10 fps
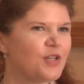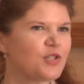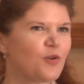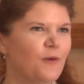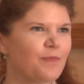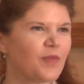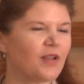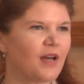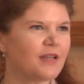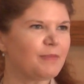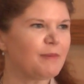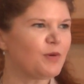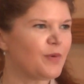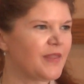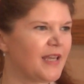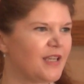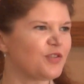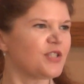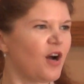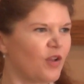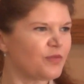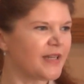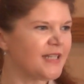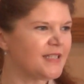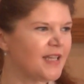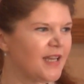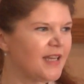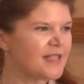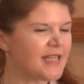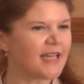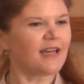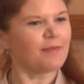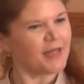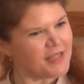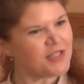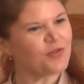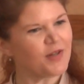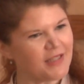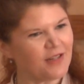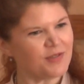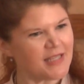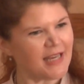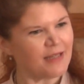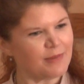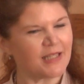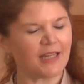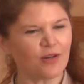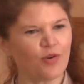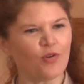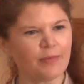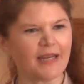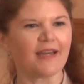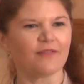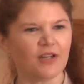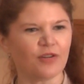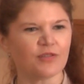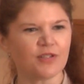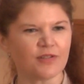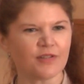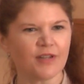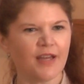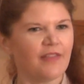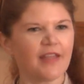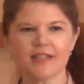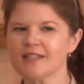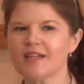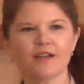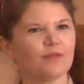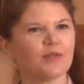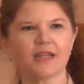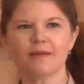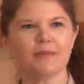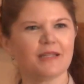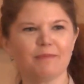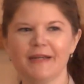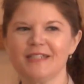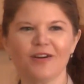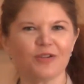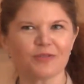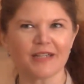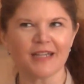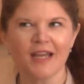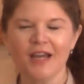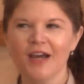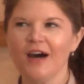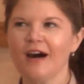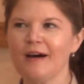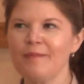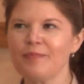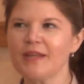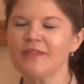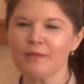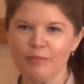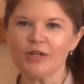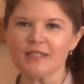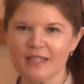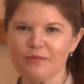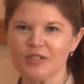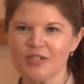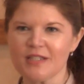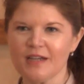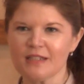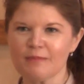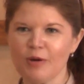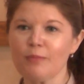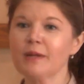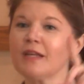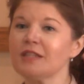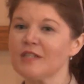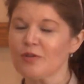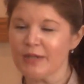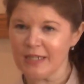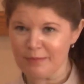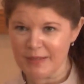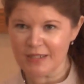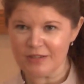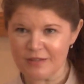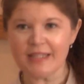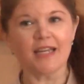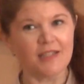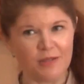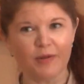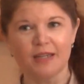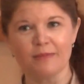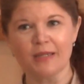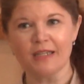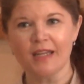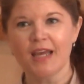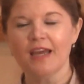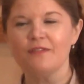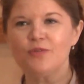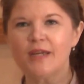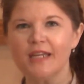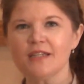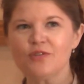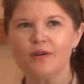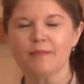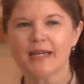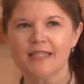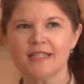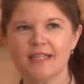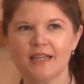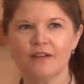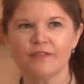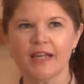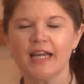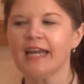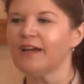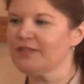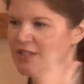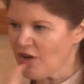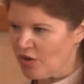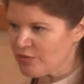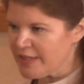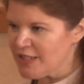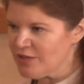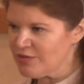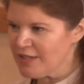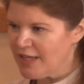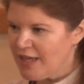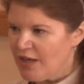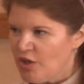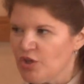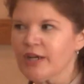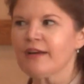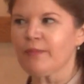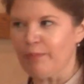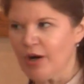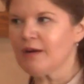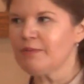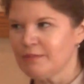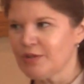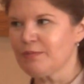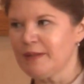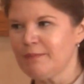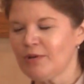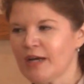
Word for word: So a lot of people when they hear tolerate, it's like I'm nice to on the outside, but then I go home and I have an altar. That's not what I mean by tolerate um, in the books that we just talked about. But on the screen up here, that is what I mean. If you get into a mindset of like, I have to tolerate you, you're gonna have a problem with people.